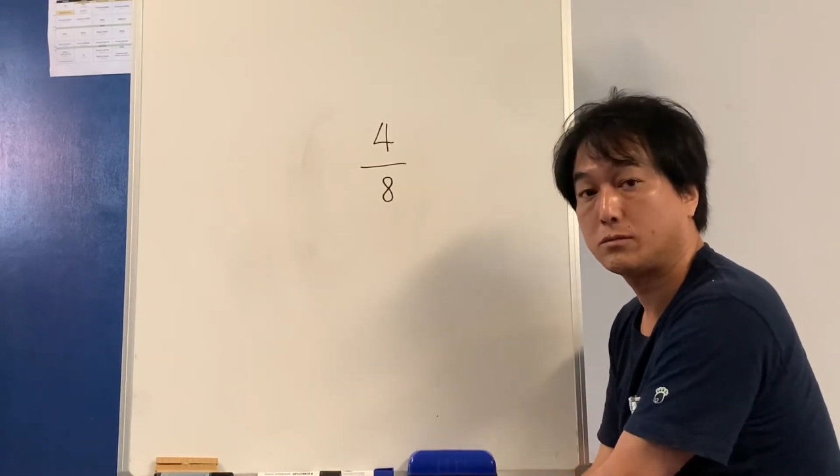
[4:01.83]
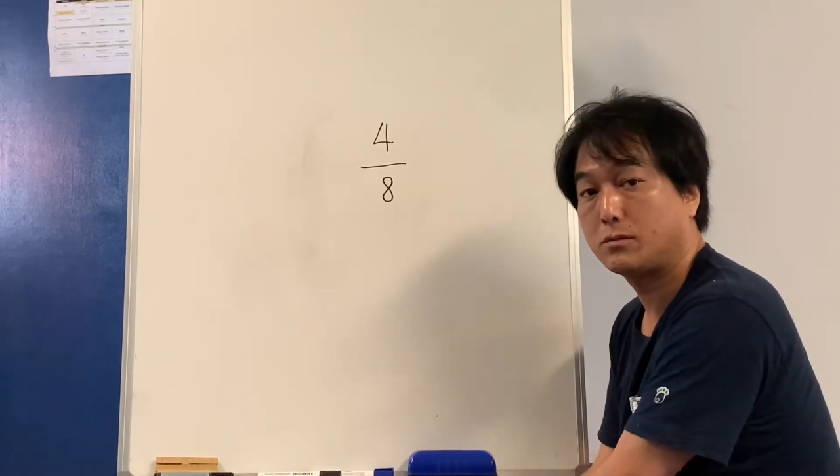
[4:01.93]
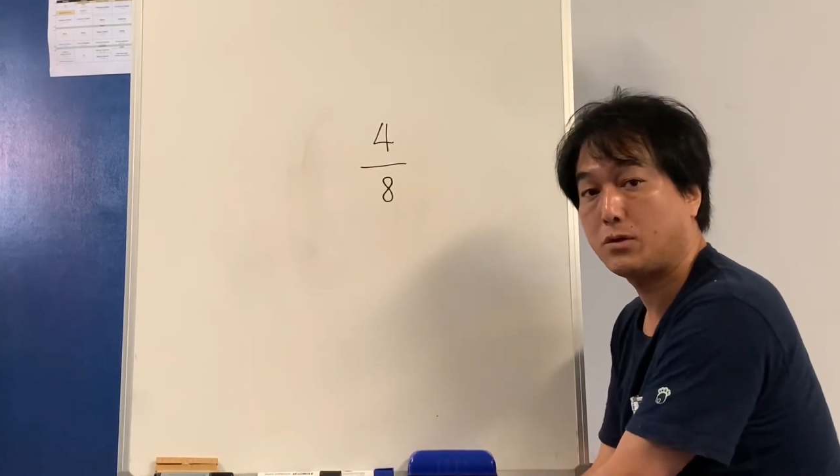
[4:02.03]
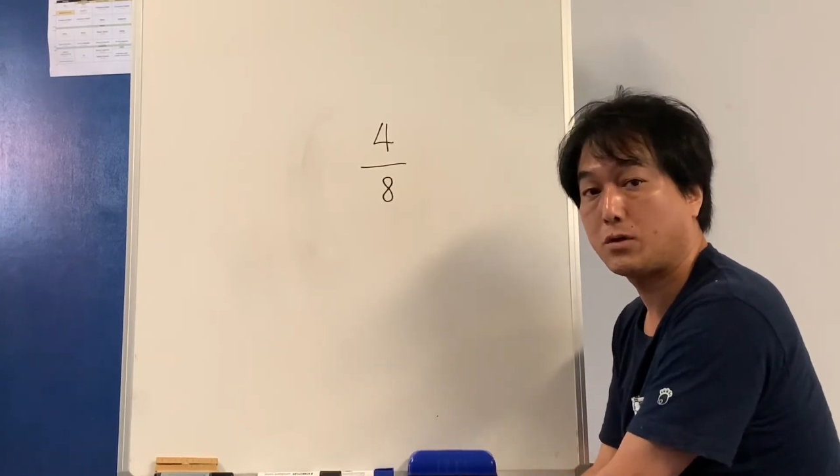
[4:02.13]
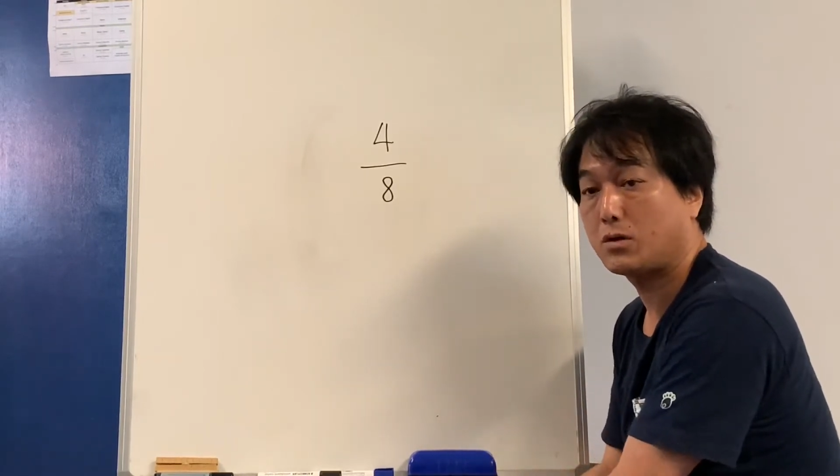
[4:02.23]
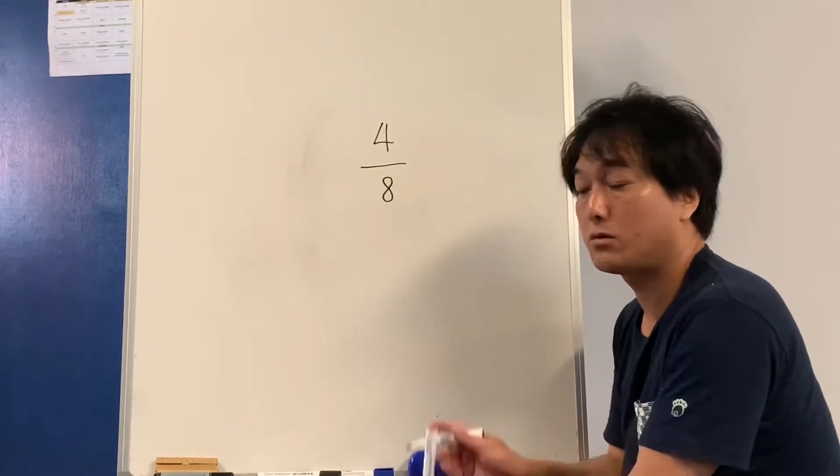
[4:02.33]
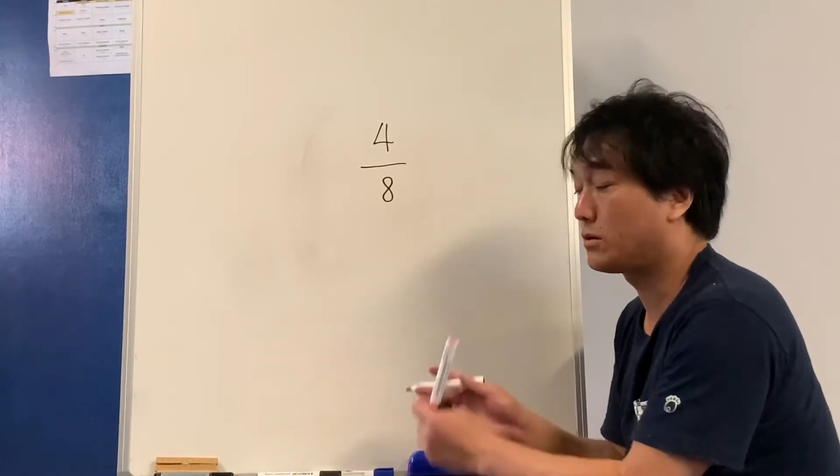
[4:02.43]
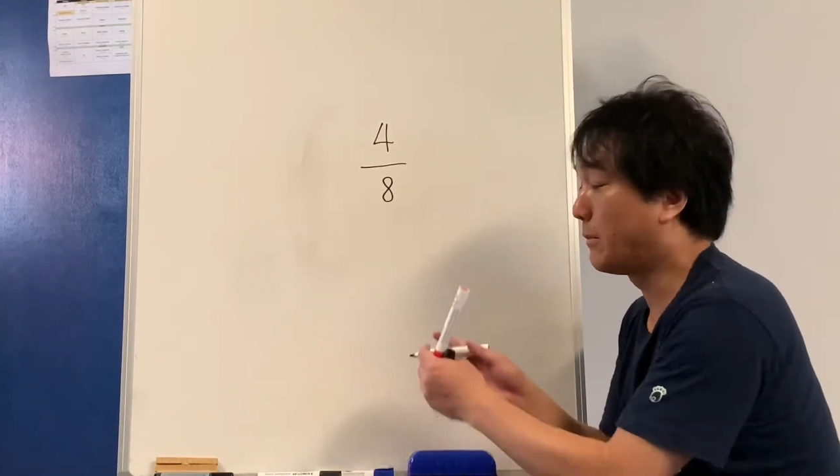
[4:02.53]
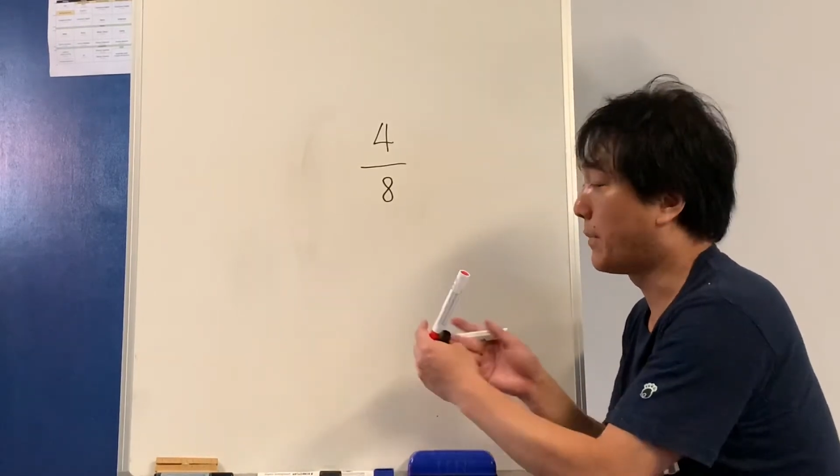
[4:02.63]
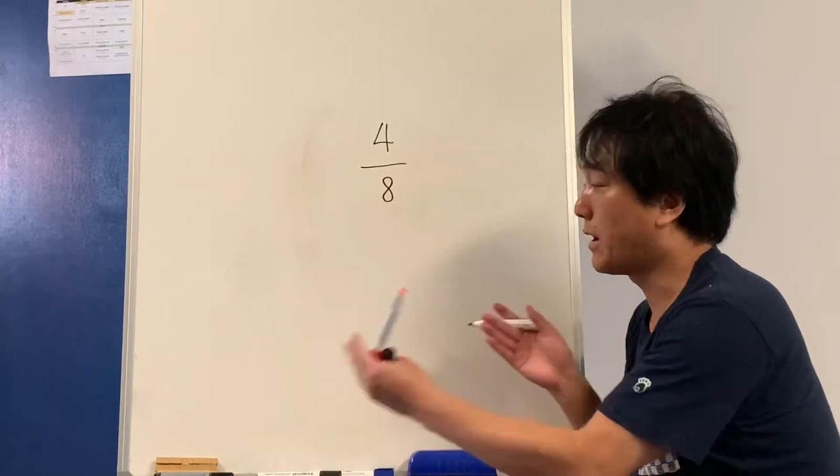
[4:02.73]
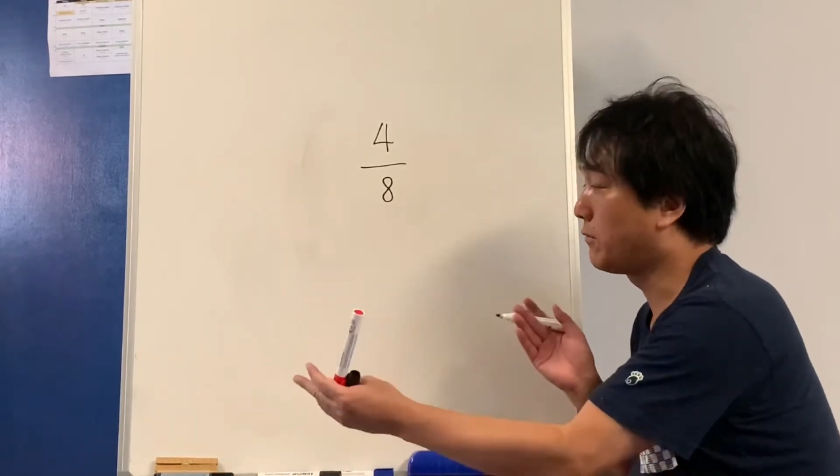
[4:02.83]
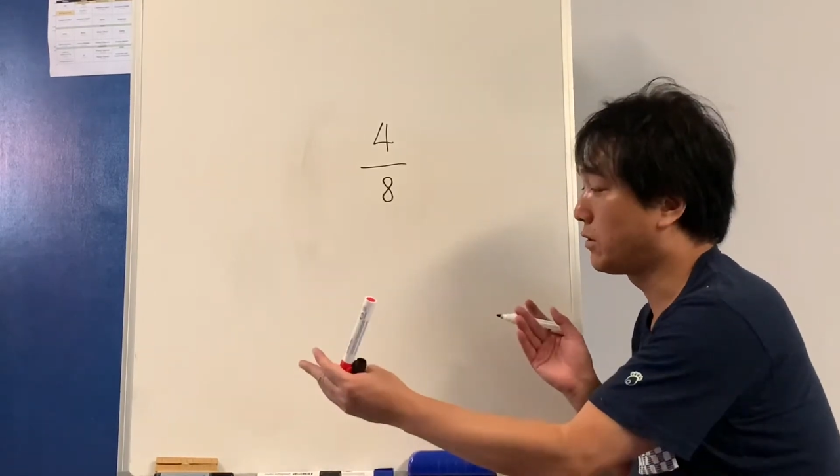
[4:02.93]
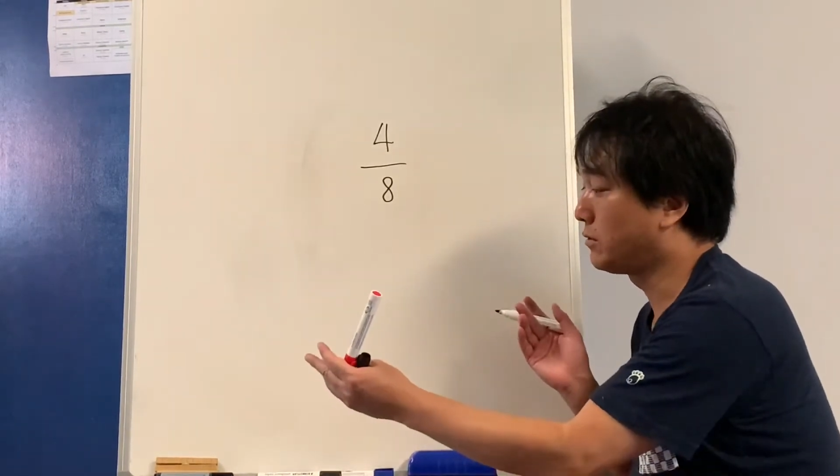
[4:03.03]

You can do a bar model,